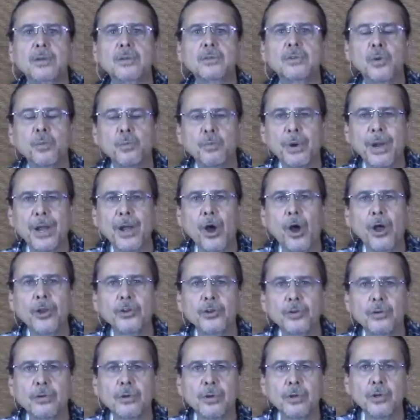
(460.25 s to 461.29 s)
to bring on
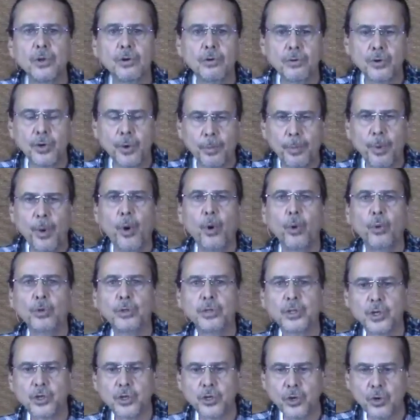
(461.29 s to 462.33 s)
your, your, your bold,
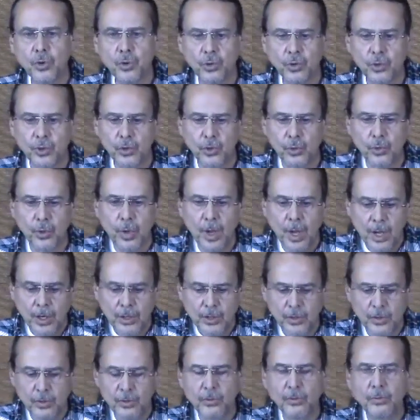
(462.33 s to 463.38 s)
to, to,
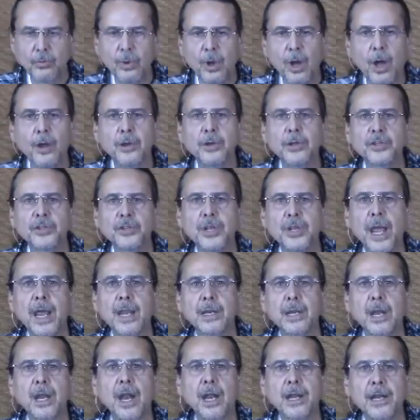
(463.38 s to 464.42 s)
to
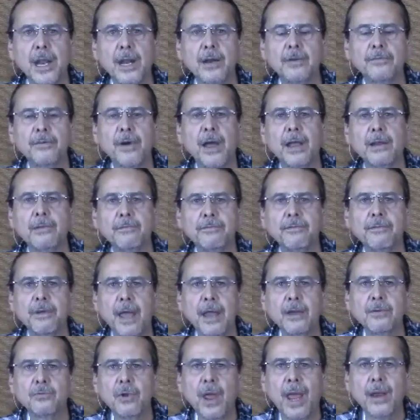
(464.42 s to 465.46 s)
understand and identify and,
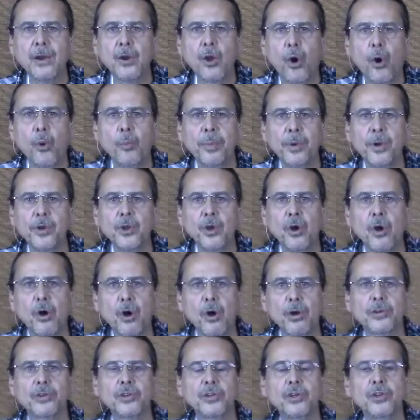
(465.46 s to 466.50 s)
and, and open your
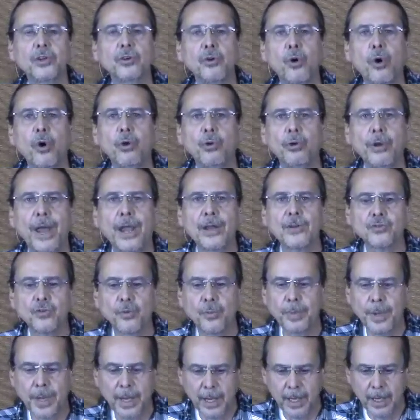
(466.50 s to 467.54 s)
heart to your all natural
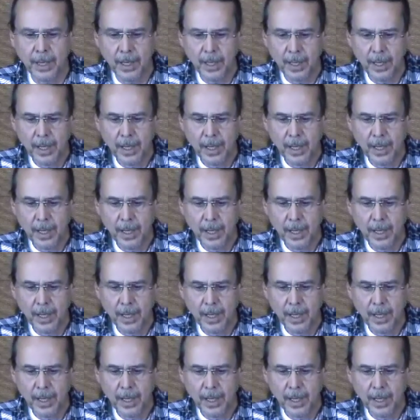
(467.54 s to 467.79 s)
being